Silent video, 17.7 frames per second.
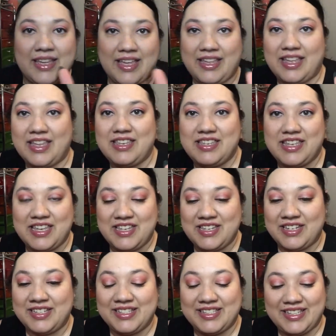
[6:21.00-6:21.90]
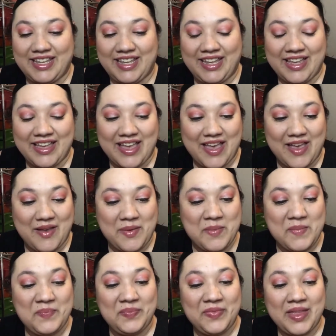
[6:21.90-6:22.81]
a contingency
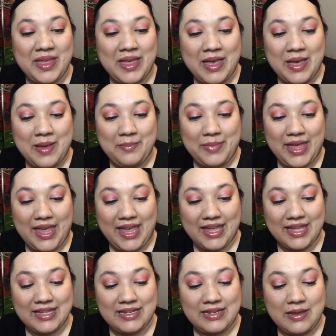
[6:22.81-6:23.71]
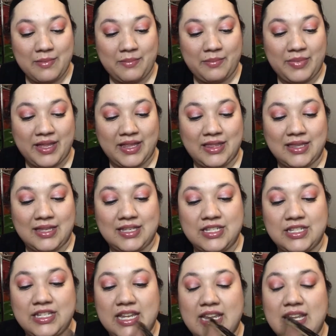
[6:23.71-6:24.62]
pan. But the
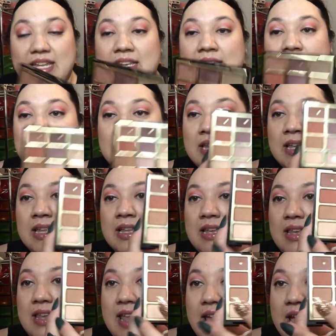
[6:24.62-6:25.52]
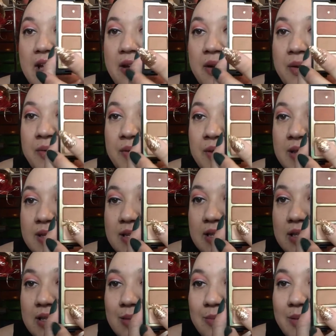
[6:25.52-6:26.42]
shade now that's
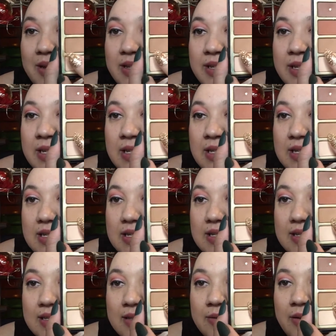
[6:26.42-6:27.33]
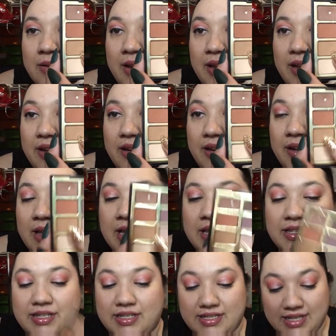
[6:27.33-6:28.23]
in this project is this one right here,
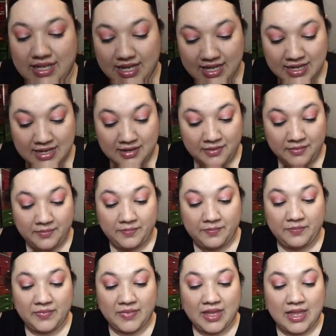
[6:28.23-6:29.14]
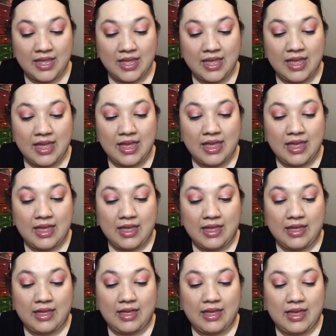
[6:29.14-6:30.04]
Catch a Tan.
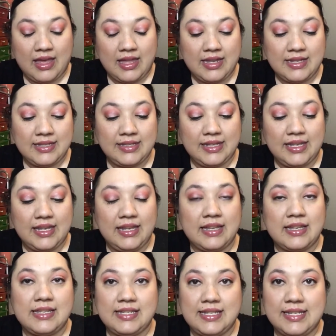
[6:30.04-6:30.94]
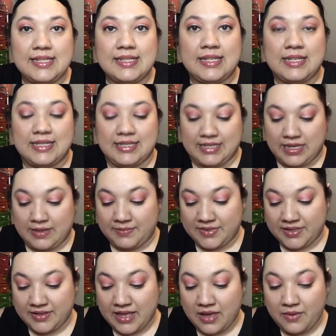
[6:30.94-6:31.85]
And it's getting a decent dip.
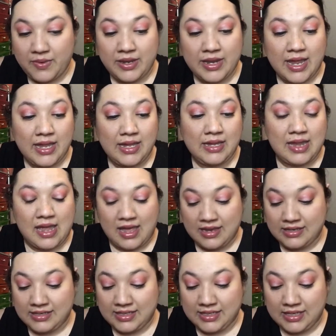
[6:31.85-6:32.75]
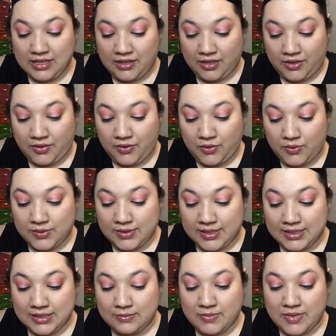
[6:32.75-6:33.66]
So that one I didn't use
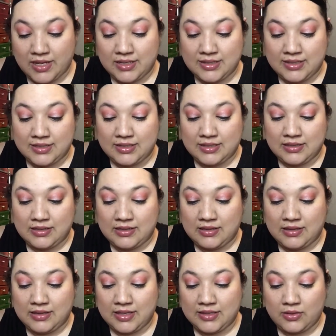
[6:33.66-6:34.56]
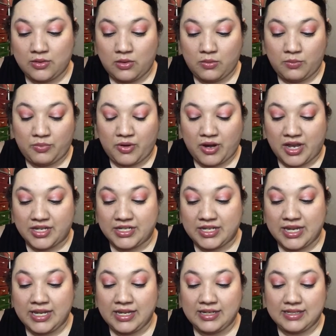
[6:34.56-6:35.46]
as much this whole
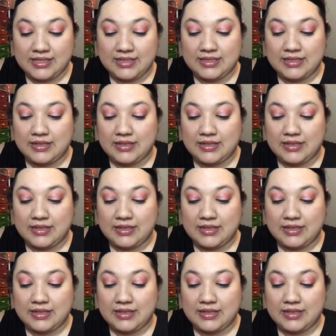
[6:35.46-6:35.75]
project,